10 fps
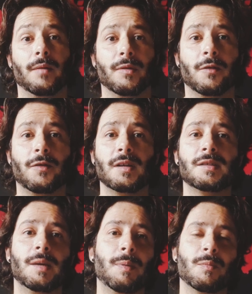The first
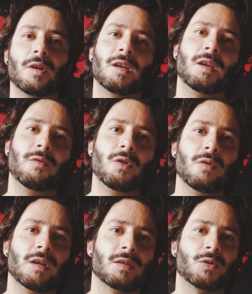tip I'm going to give
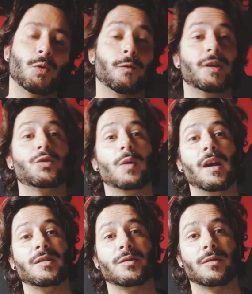you is to
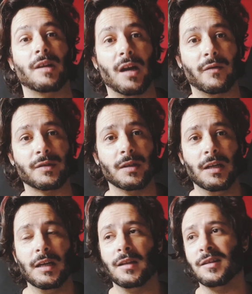visualize your dives.
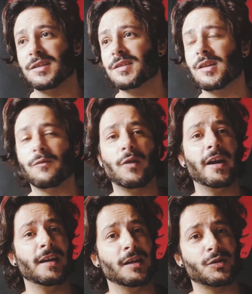This is a
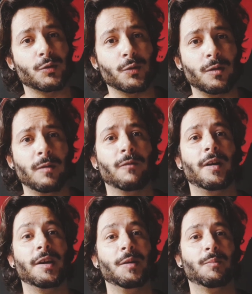very nice tool,
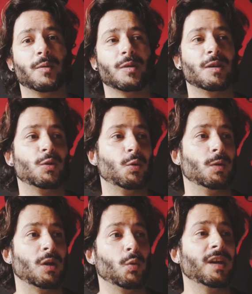very important tool
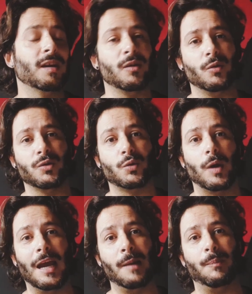that we can use to
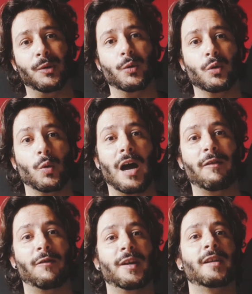help you to have
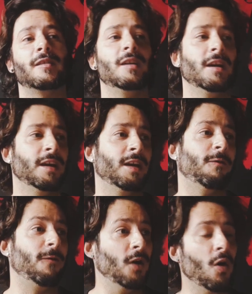a better uh,
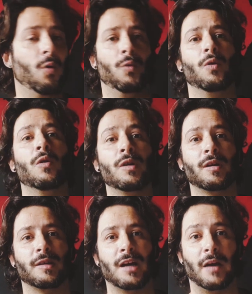flow on
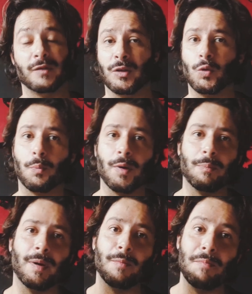our dives and to
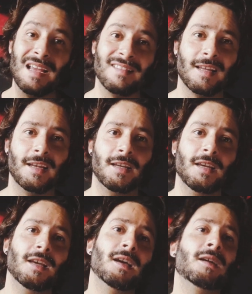prepare mentally
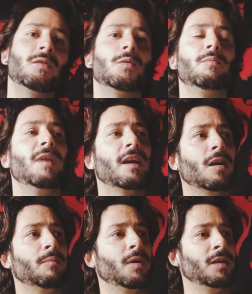and to make
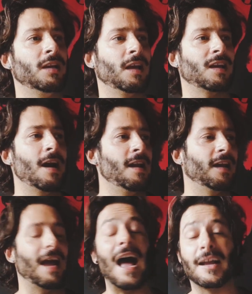our body like kind of
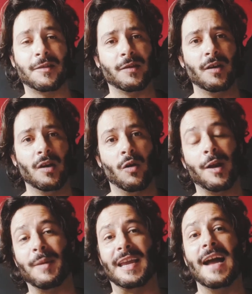like act on
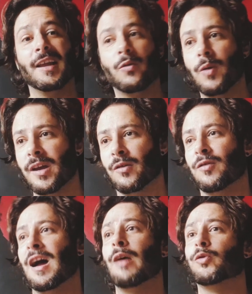a mechanic way, on
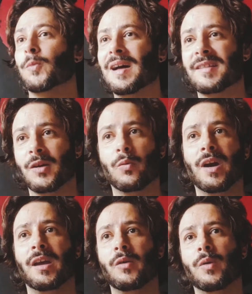an automatic
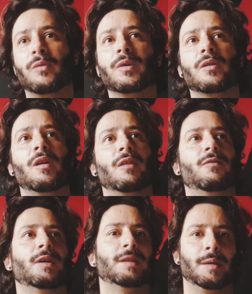way when we're going
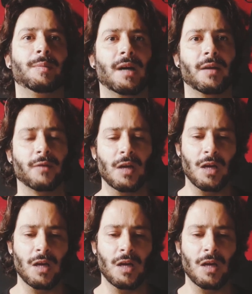for a deep dive.